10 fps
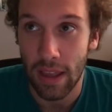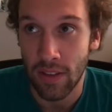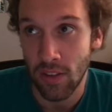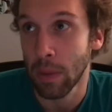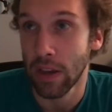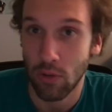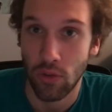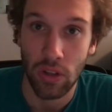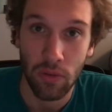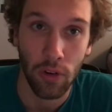is the best
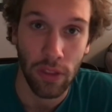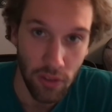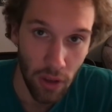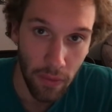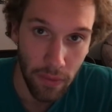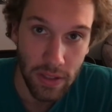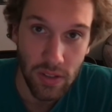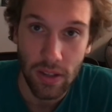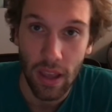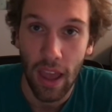receiver in this offense,